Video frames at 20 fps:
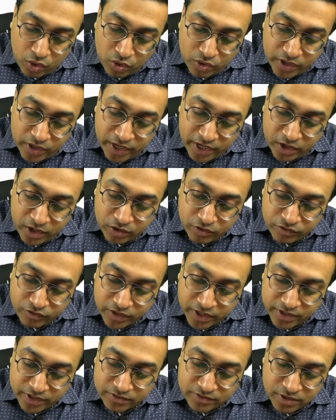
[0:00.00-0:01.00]
head of
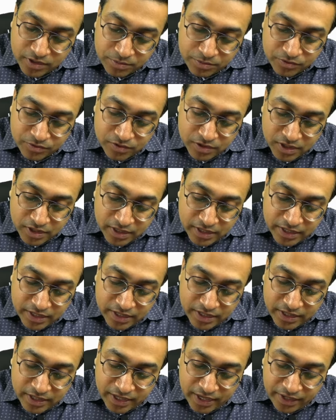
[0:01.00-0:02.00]
triceps,
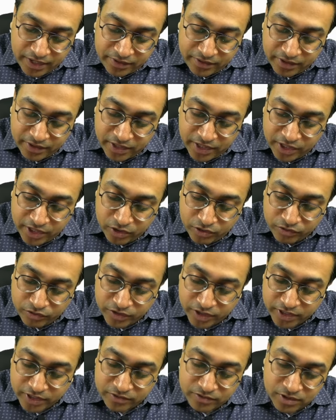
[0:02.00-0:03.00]
lateral head of
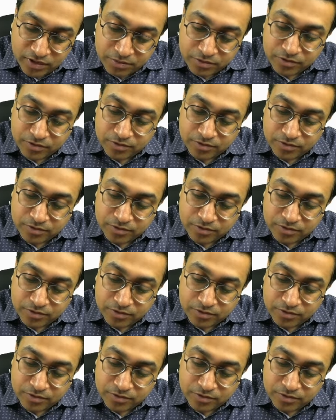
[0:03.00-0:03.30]
triceps.